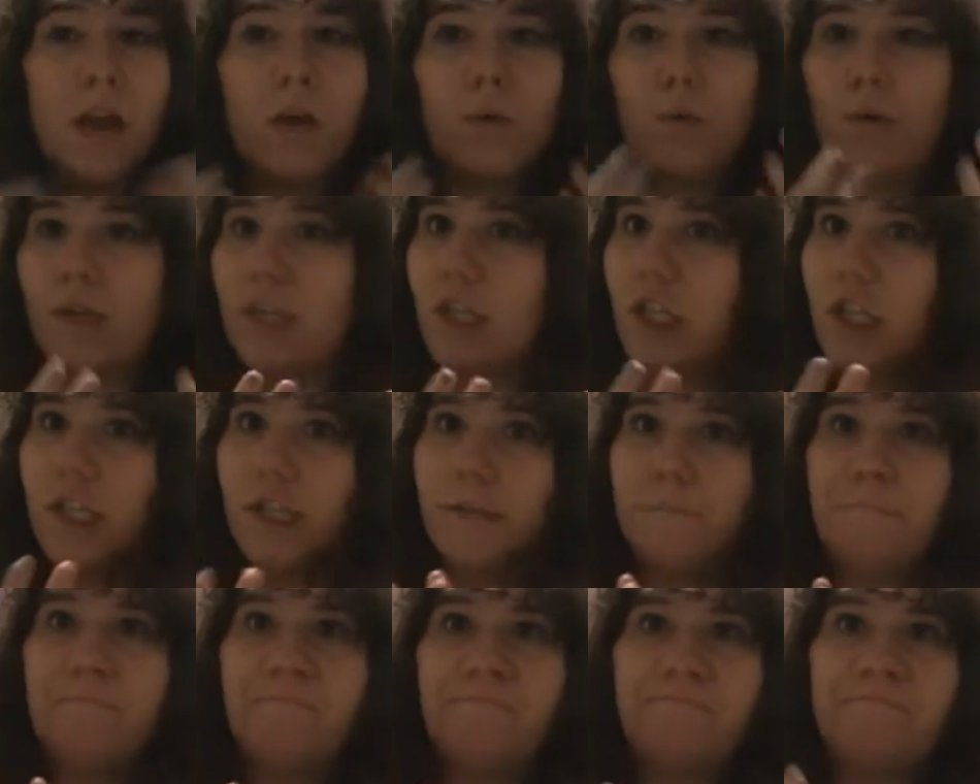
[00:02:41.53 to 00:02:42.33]

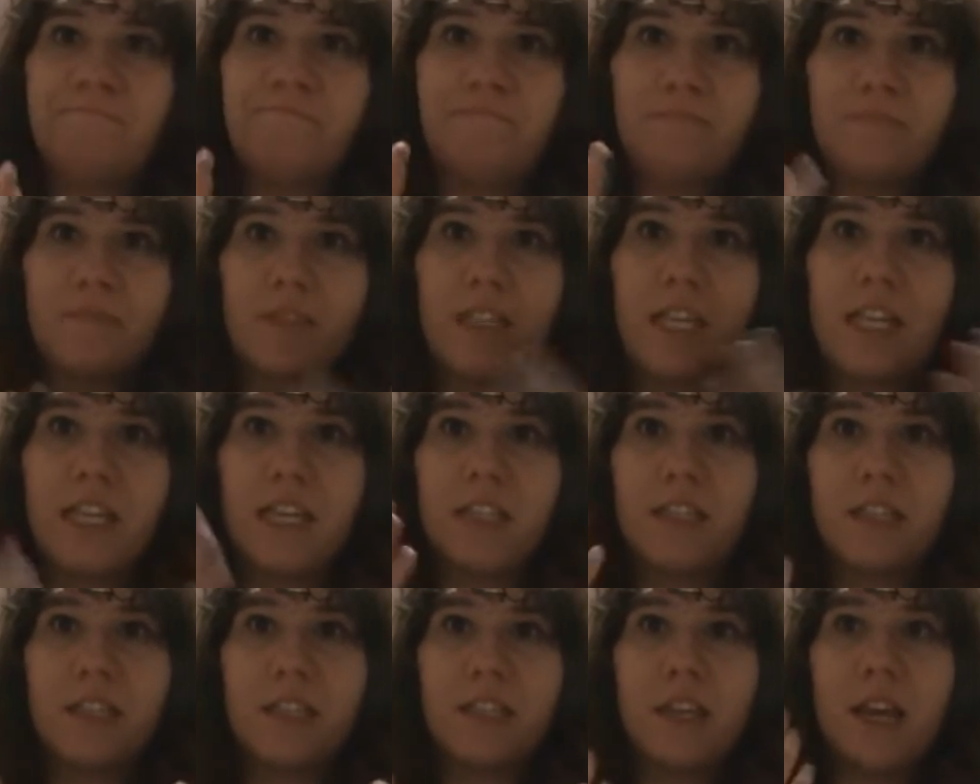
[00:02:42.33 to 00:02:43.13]
which
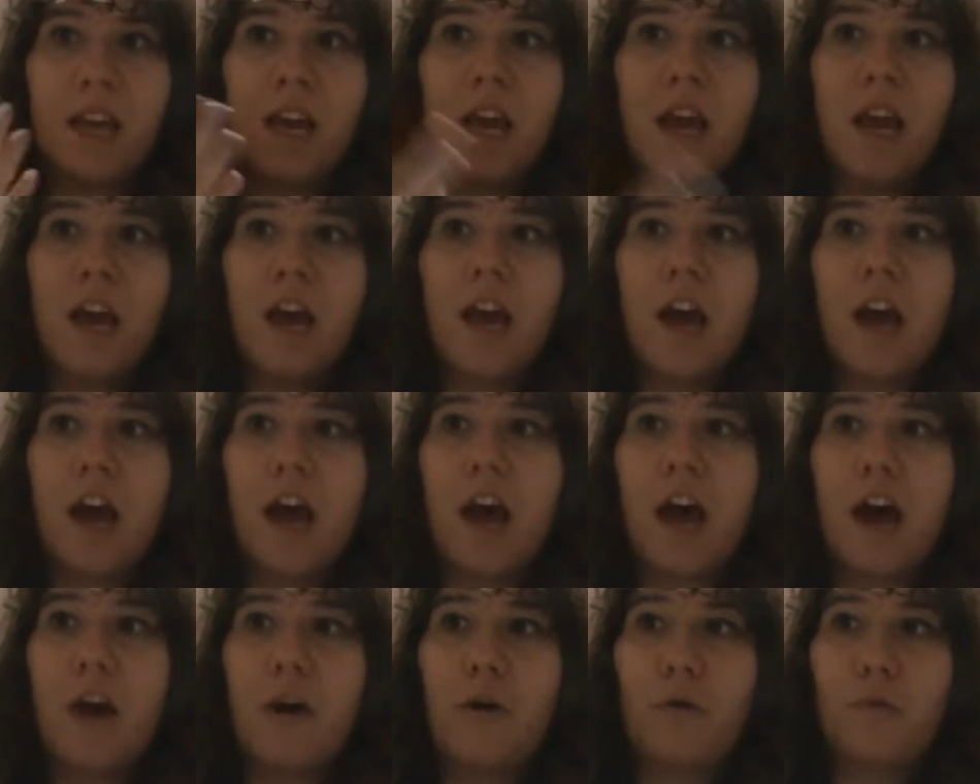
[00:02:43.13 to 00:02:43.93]
is
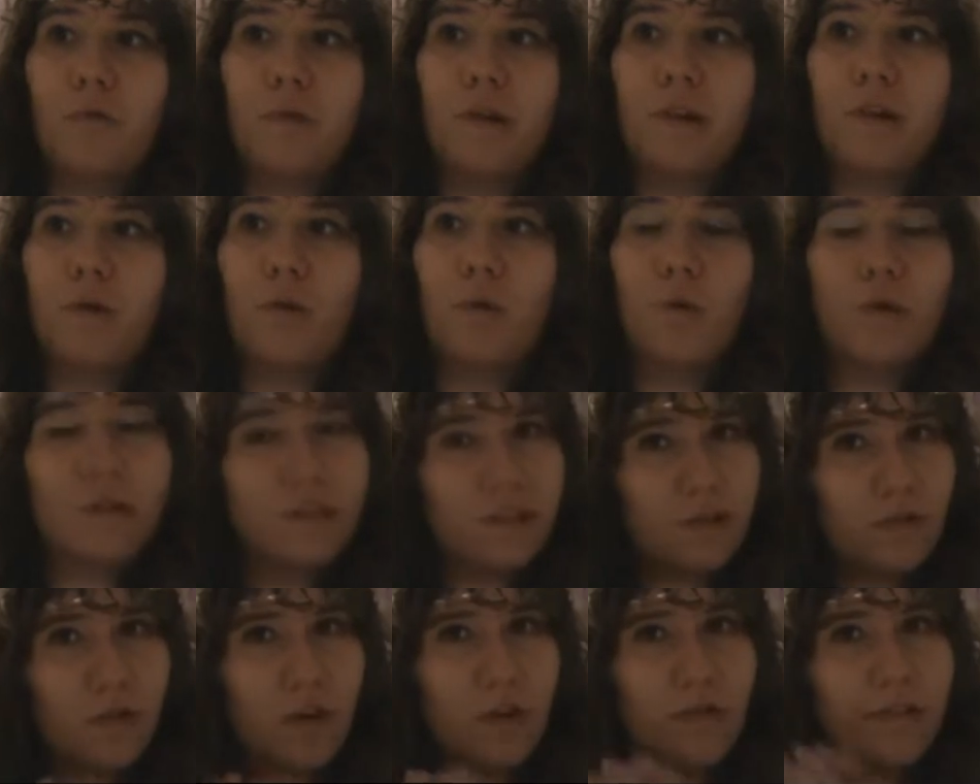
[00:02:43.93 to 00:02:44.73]
a really
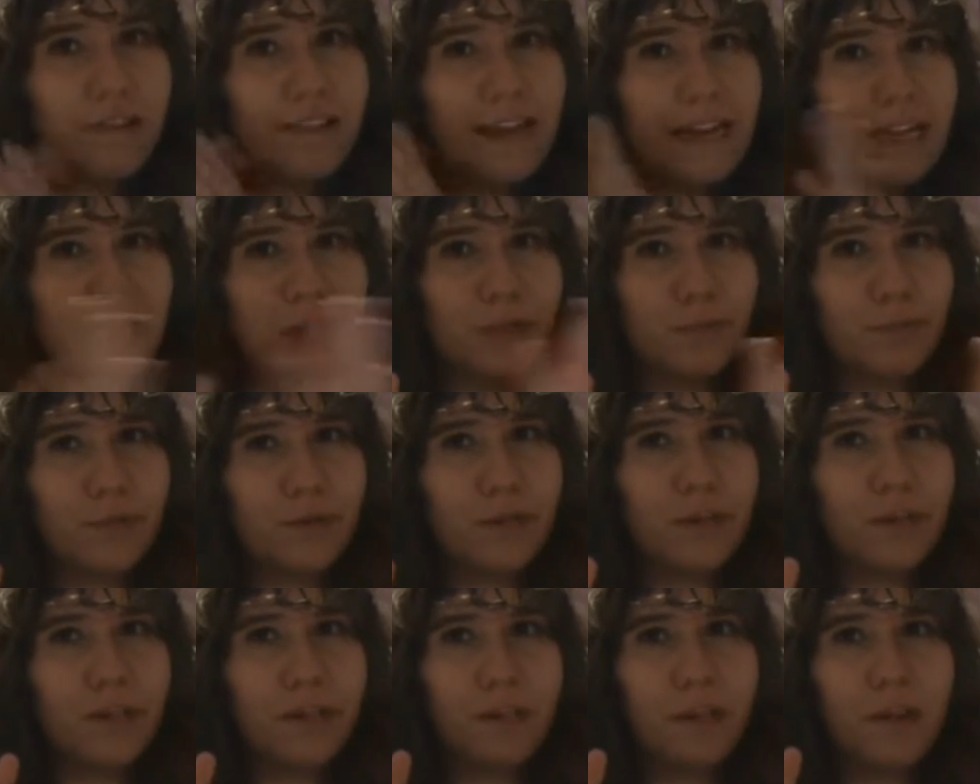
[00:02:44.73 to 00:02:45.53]
awesome correlation
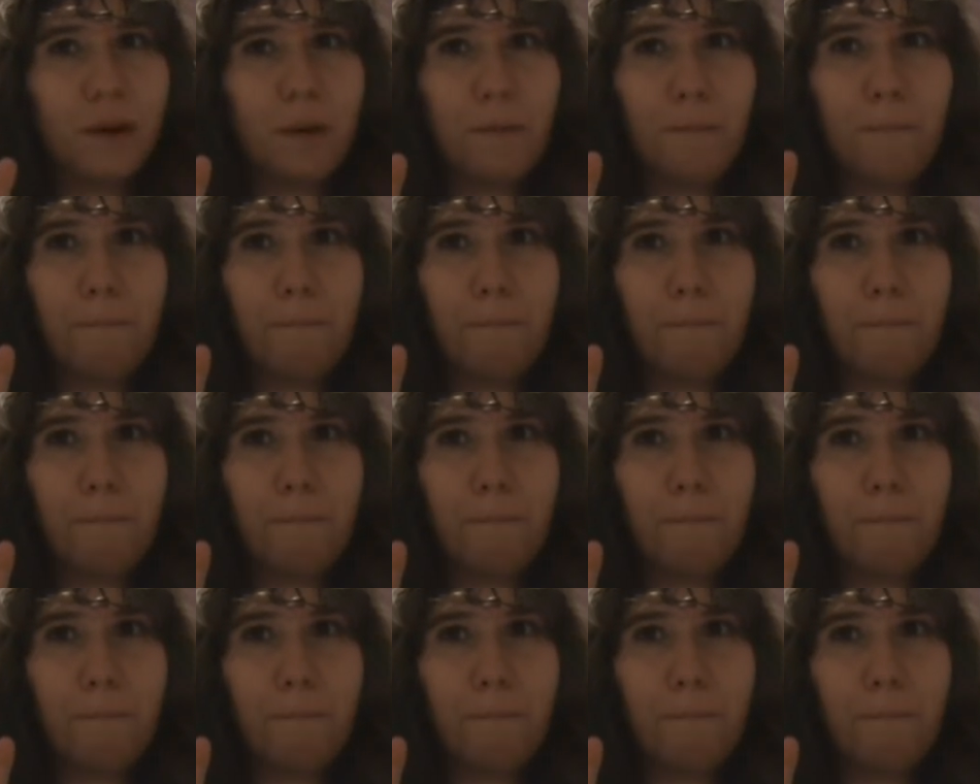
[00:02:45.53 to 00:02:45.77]
between